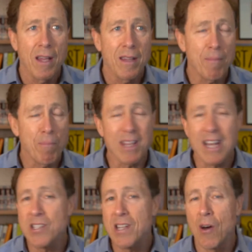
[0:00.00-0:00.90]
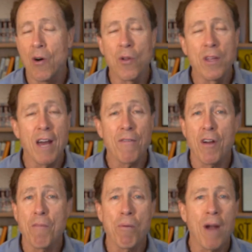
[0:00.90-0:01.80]
But that's only after
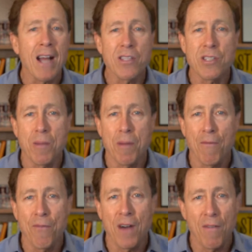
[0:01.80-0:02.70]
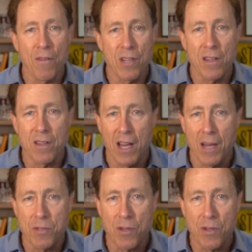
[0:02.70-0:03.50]
I practice it about 5 or 10 times.